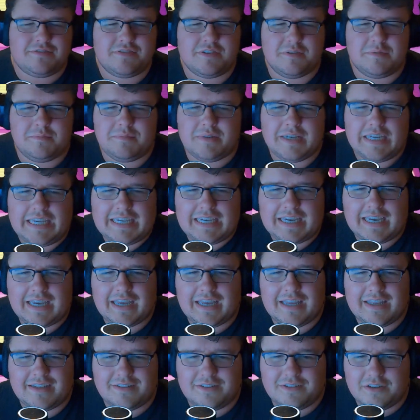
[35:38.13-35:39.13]
from me.
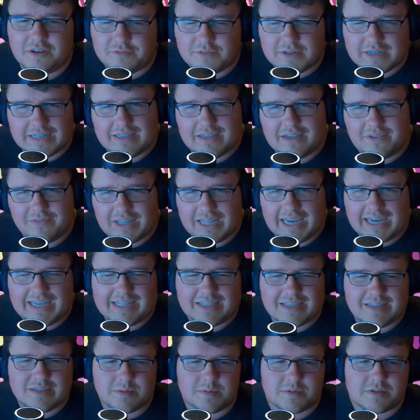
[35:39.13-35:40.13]
Don't forget to leave a like
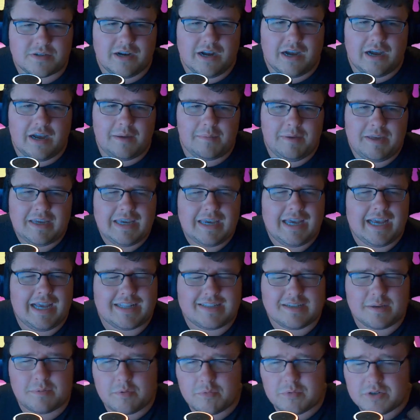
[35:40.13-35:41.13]
and subscribe. And
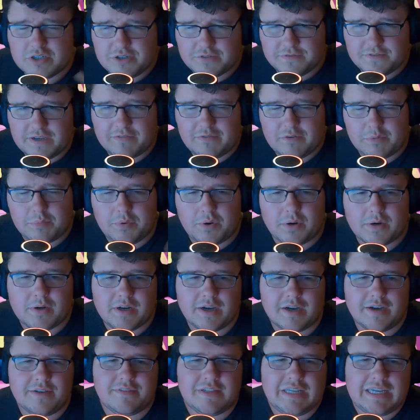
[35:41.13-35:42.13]
tell me what your favorite part
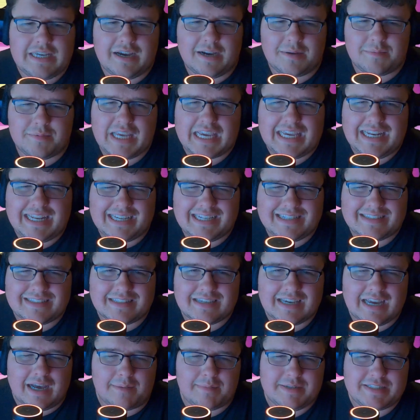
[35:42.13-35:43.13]
of the update is in
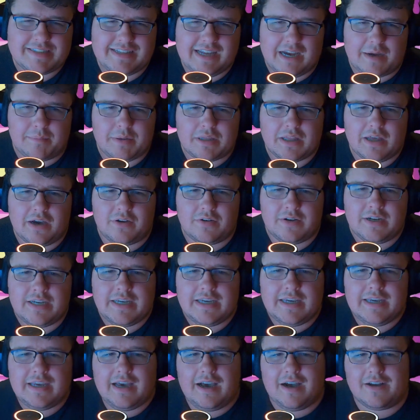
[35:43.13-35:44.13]
the comments down below.
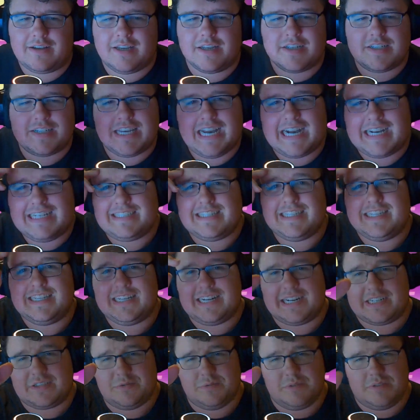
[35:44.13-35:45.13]
I'll catch you guys in the
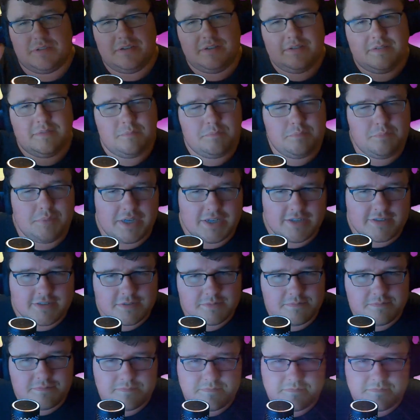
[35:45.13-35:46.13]
next one. Peace.